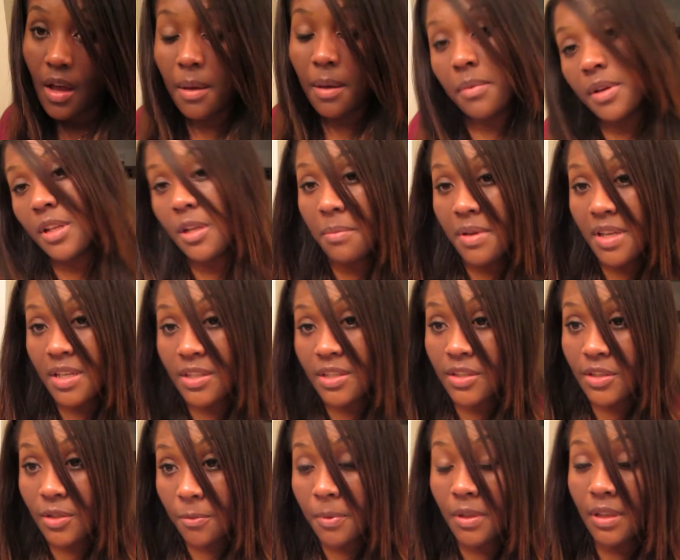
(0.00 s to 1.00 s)
I'm going to be
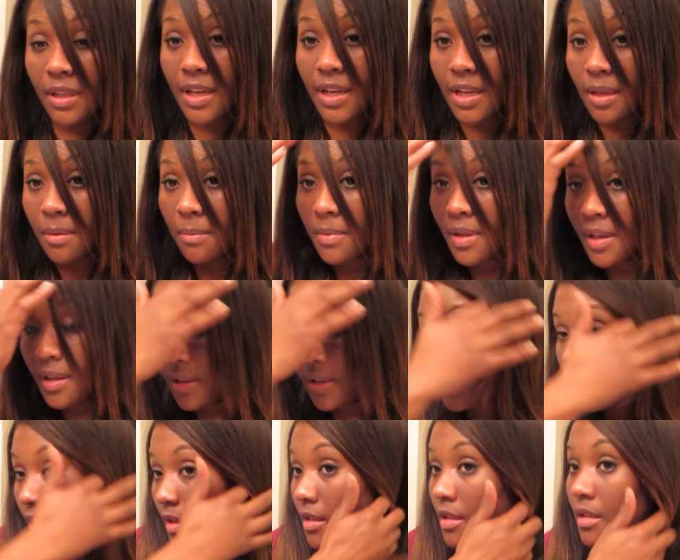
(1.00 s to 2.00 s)
super lame
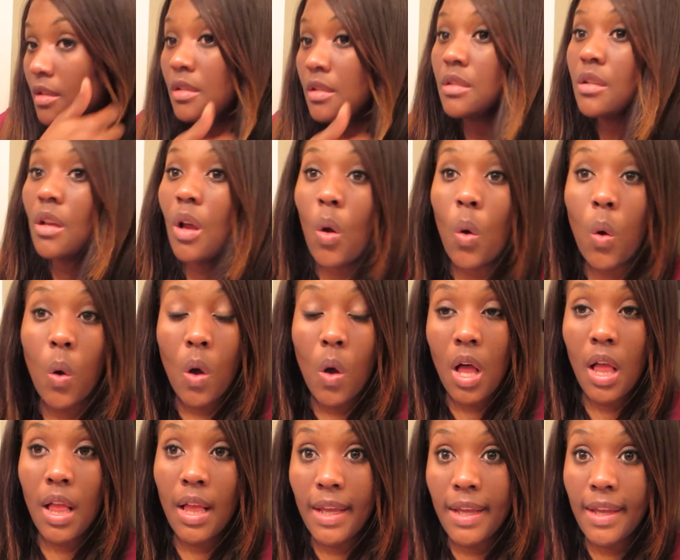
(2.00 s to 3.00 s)
and
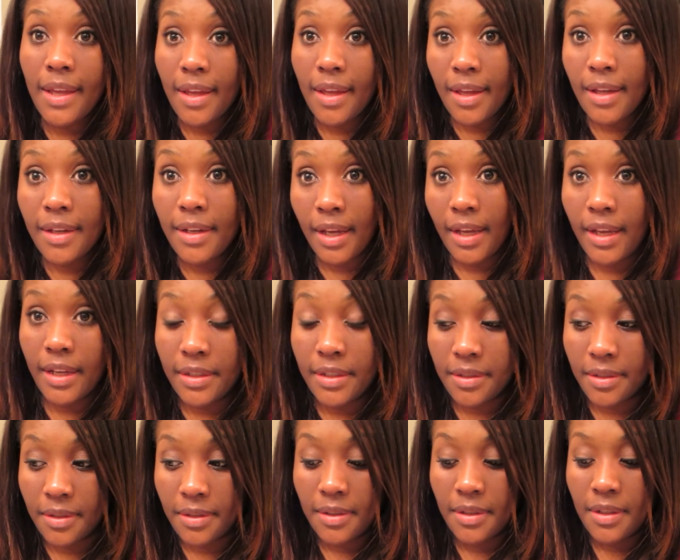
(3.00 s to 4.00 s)
call it a night.
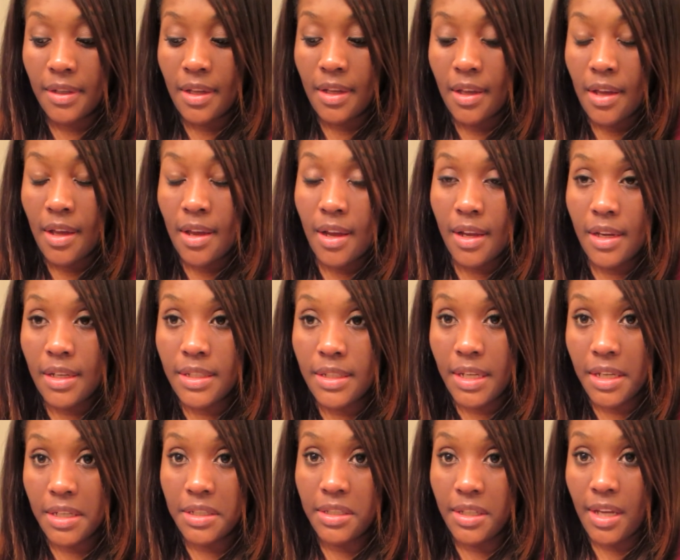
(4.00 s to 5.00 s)
I need to
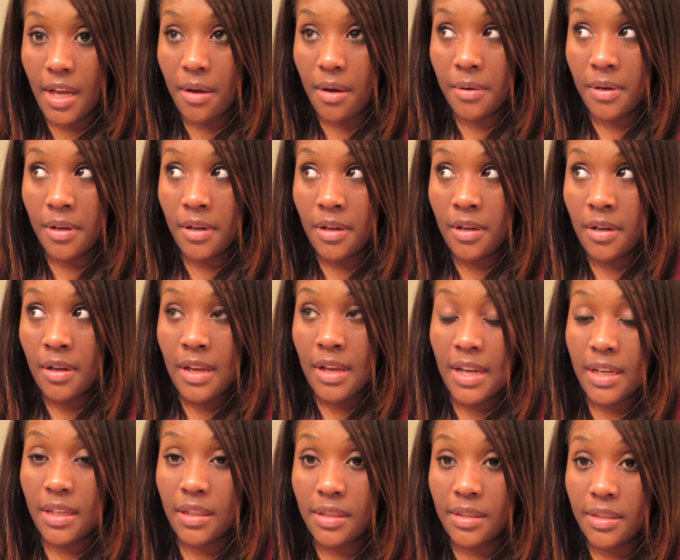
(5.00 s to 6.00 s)
take a shower.
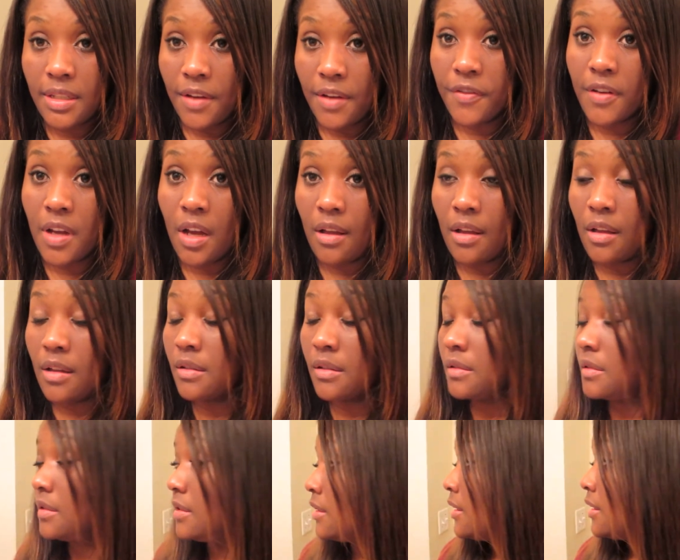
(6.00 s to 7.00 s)
I need to stuff Kongs.